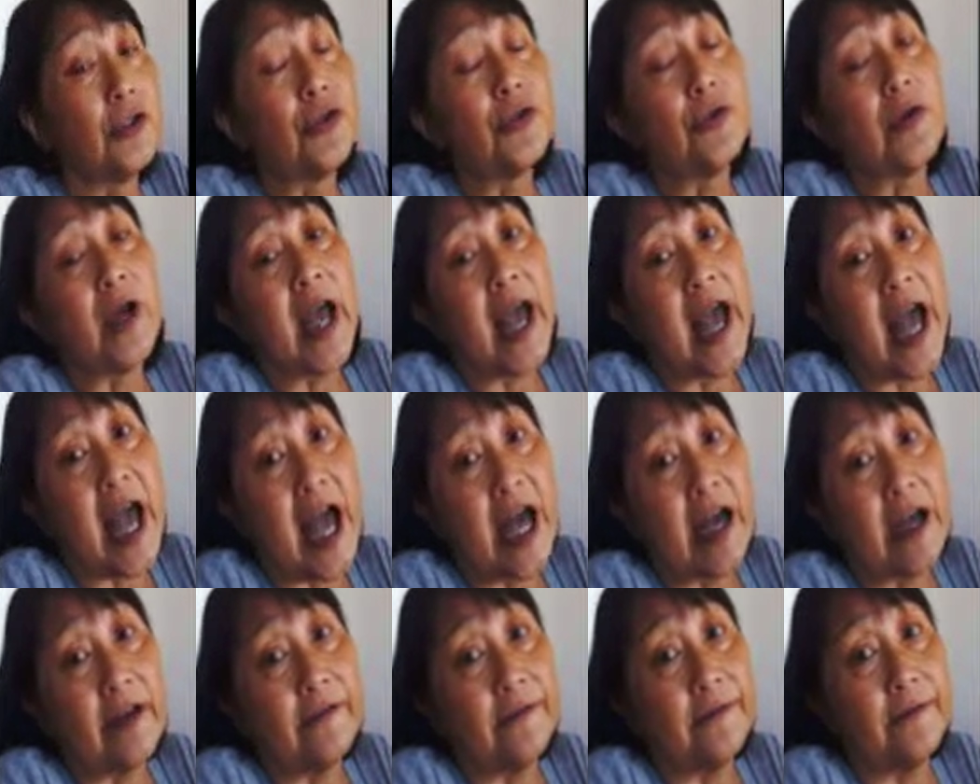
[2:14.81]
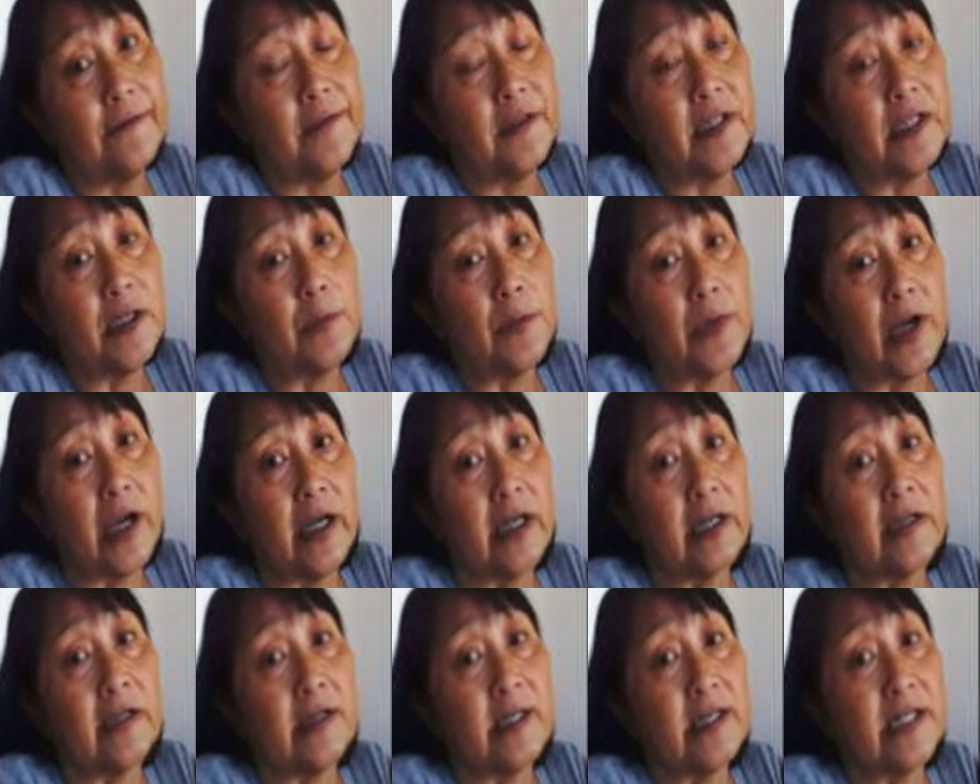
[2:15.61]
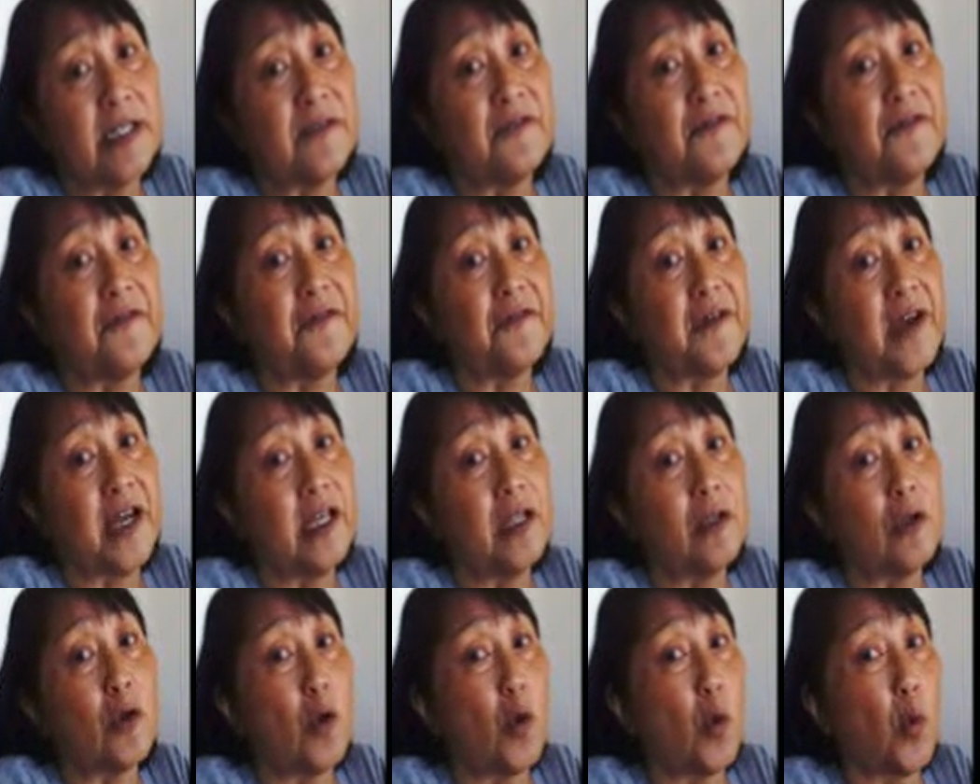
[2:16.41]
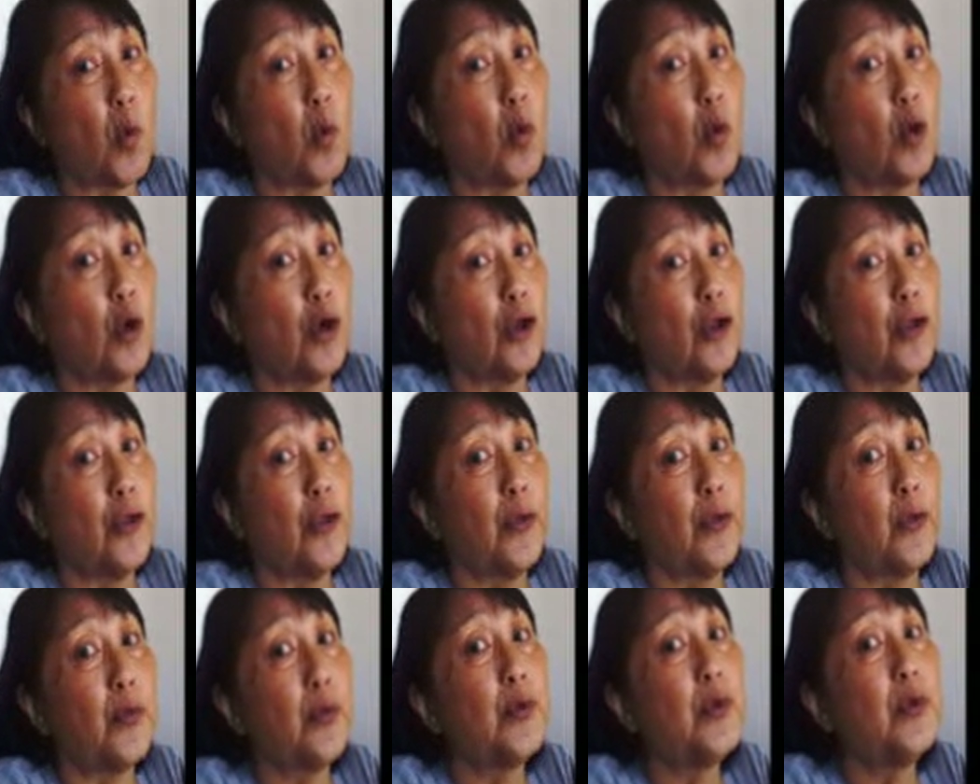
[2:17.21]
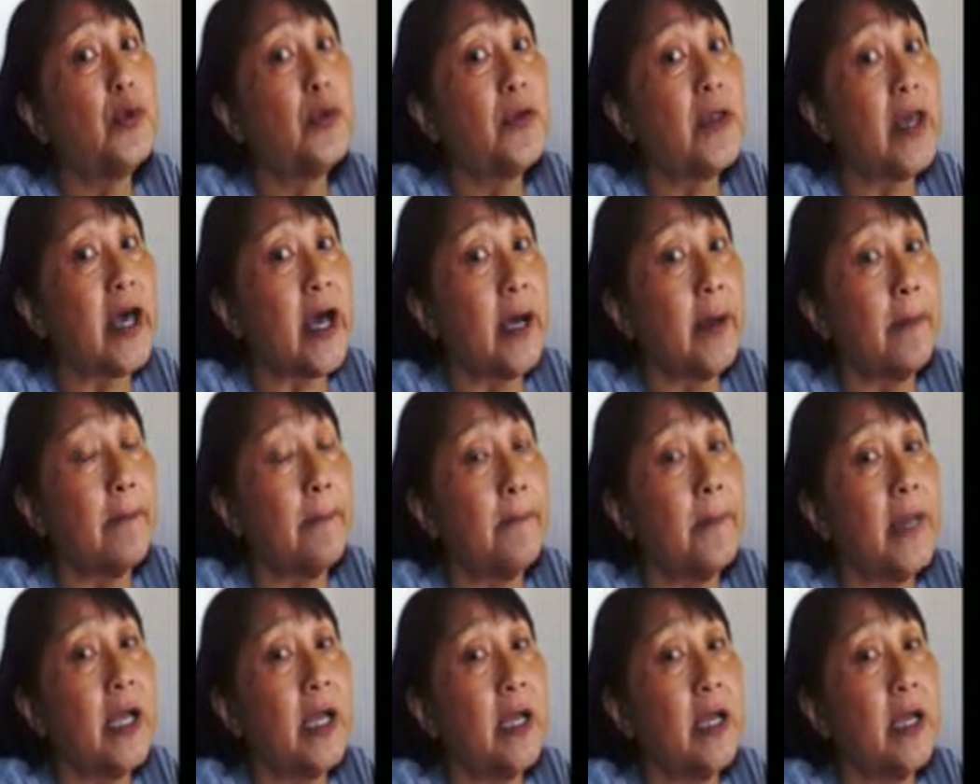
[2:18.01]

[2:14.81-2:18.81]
to have the Americans fight a war through them